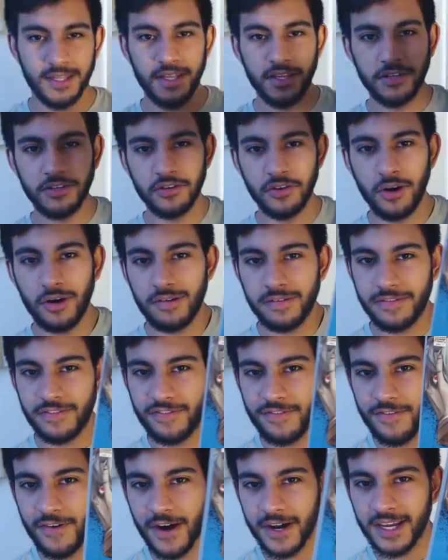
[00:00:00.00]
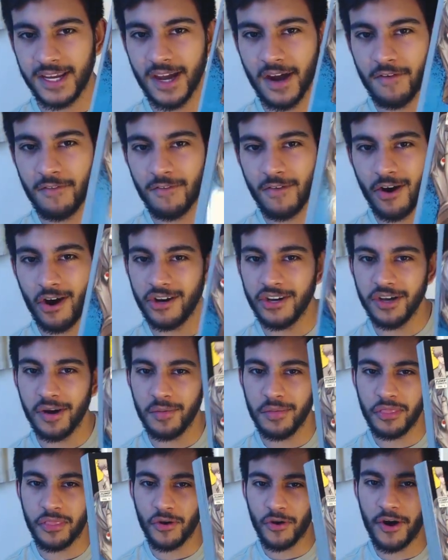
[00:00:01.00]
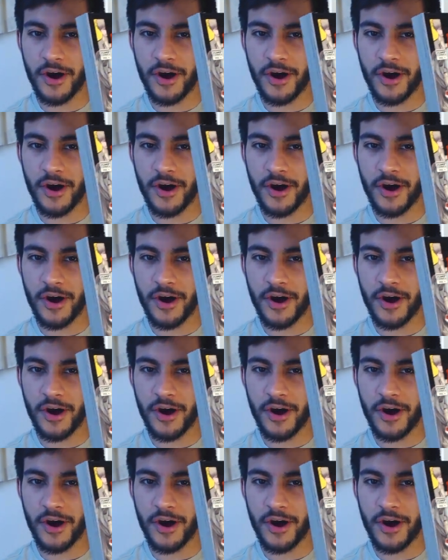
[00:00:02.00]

and then you got freaking volume